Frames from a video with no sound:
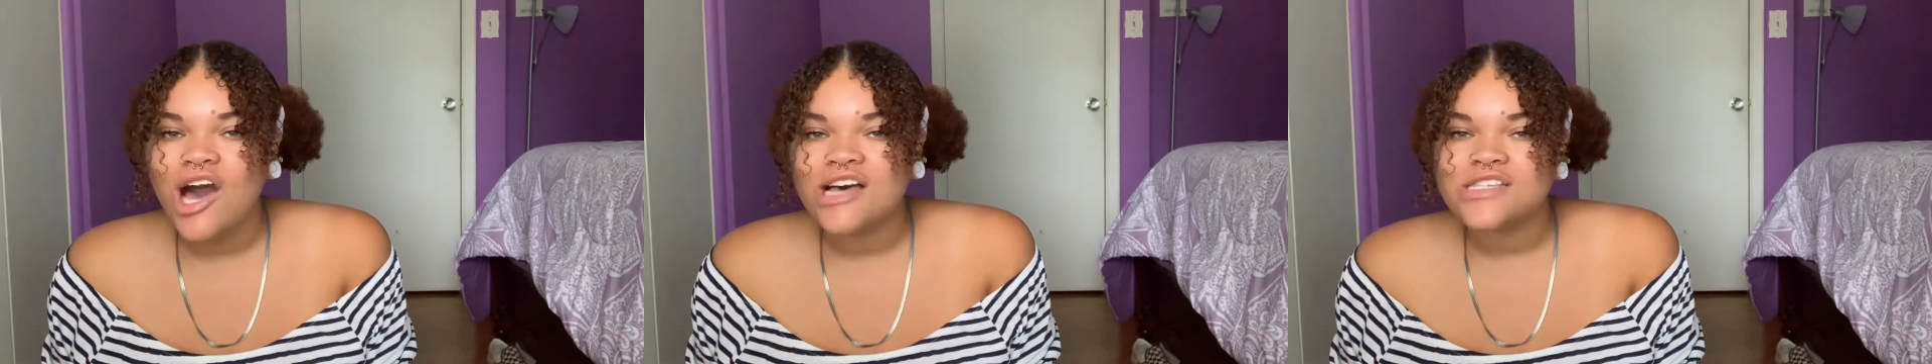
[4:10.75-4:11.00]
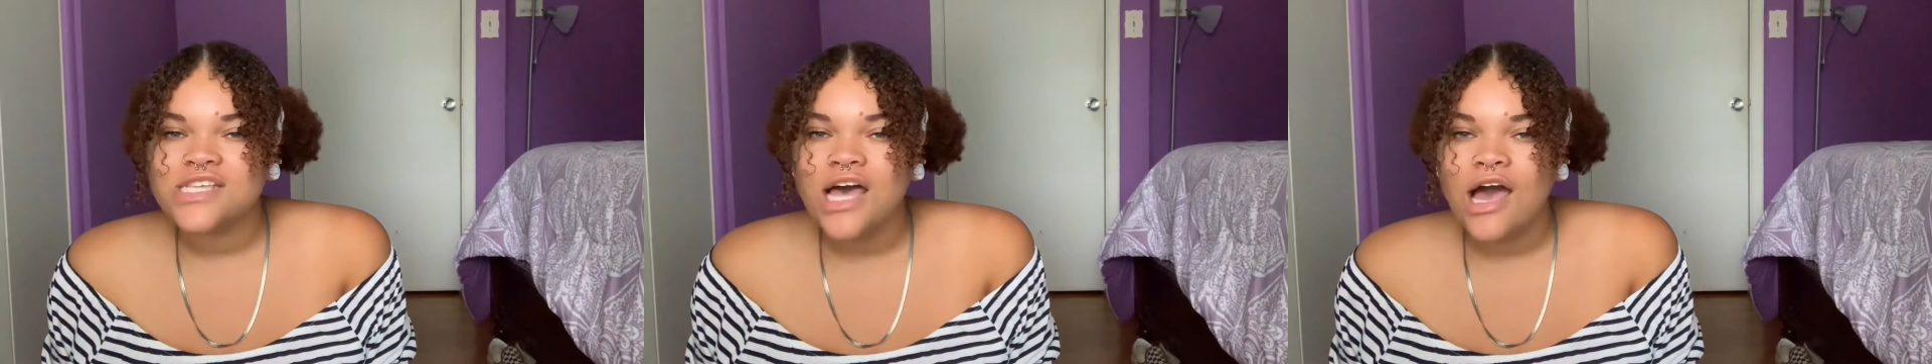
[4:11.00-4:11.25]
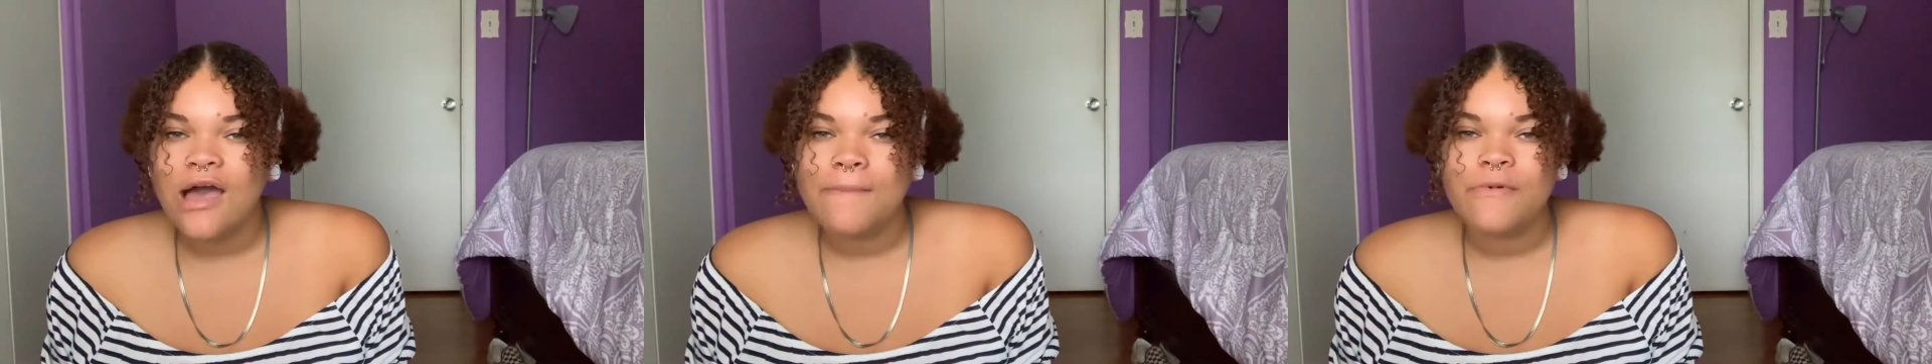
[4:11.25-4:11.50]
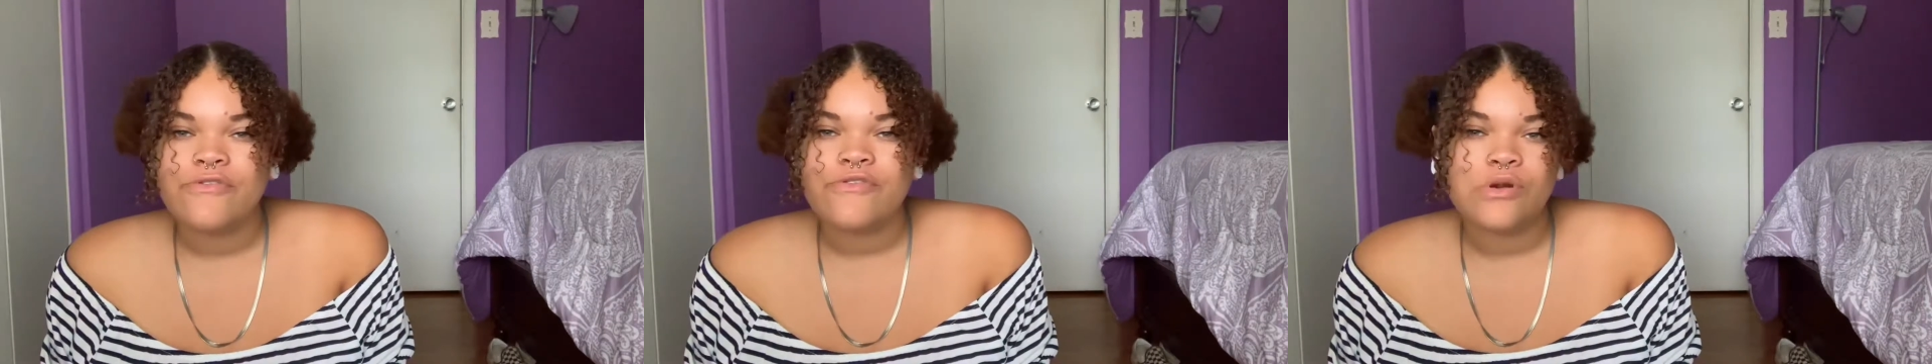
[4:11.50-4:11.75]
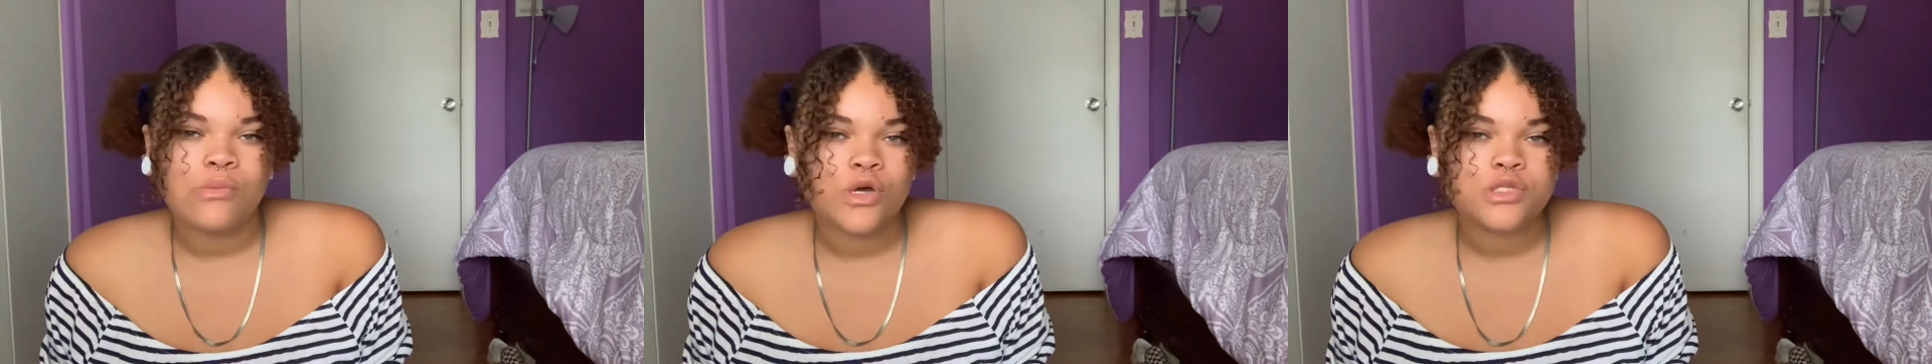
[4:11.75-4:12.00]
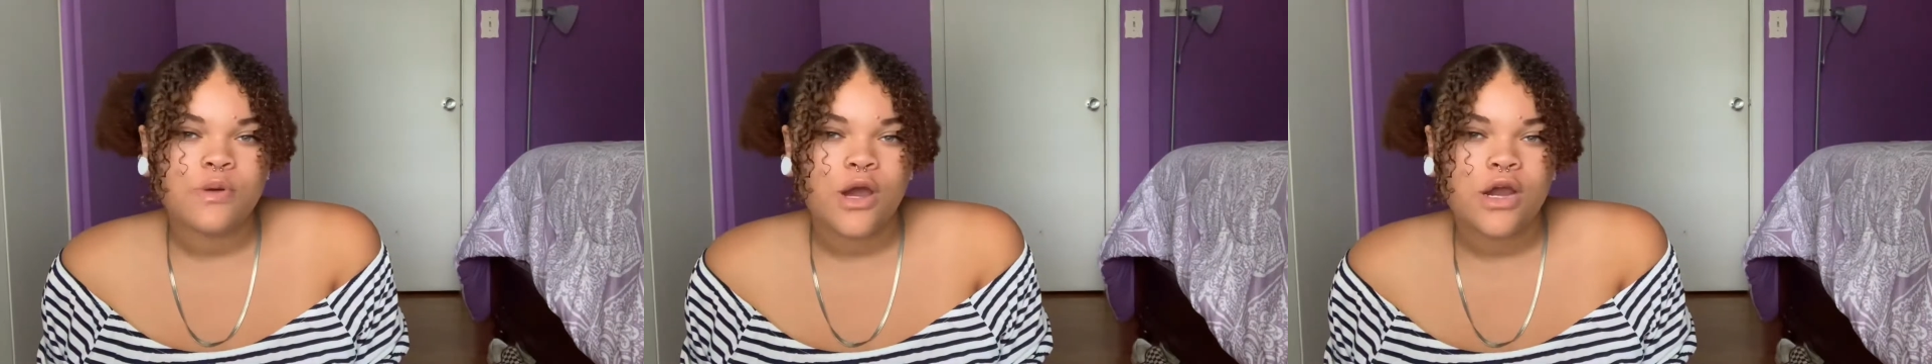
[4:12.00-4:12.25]
outside, but for the
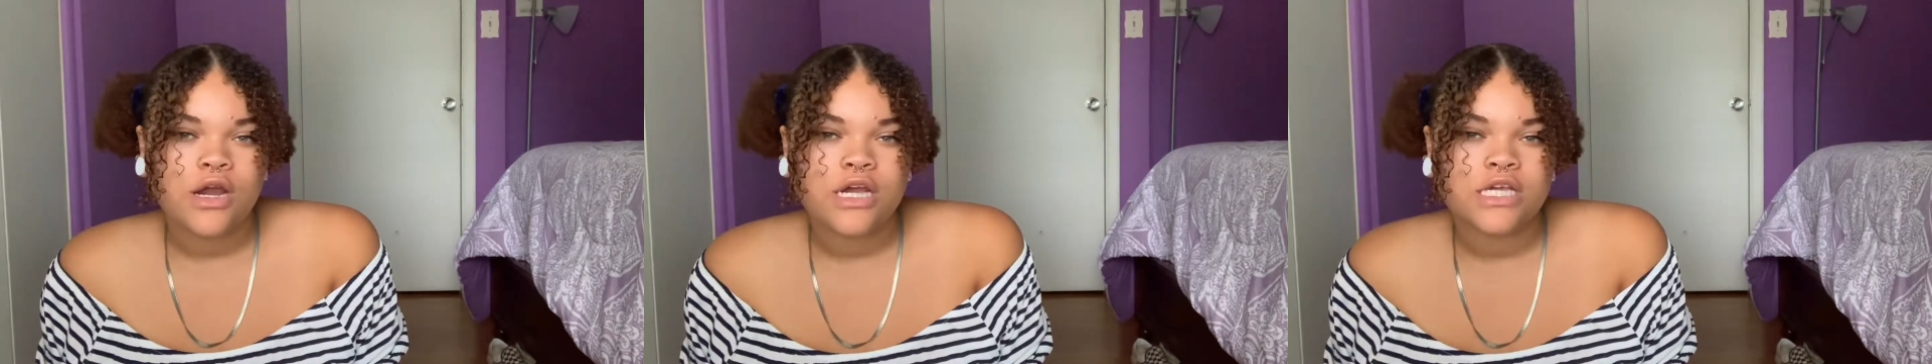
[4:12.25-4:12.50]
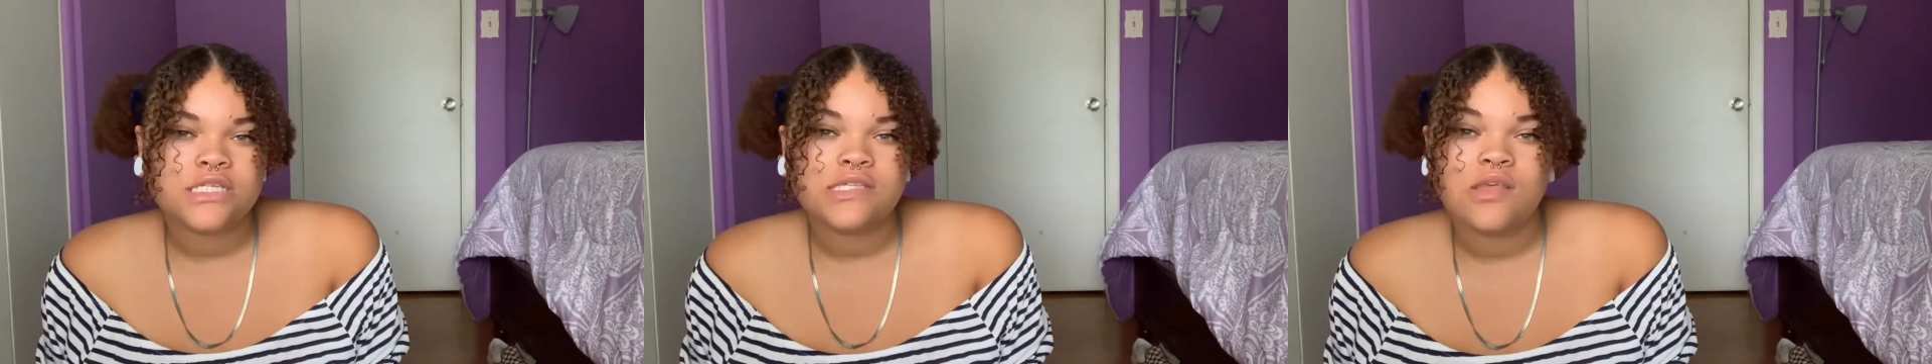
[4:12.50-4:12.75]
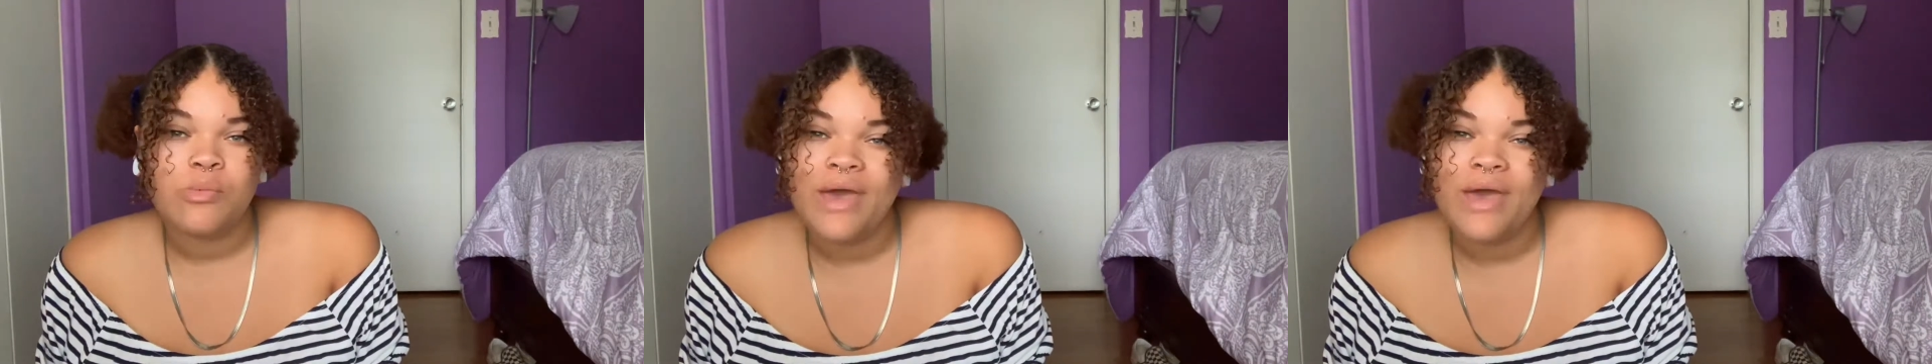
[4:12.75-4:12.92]
most part, it's the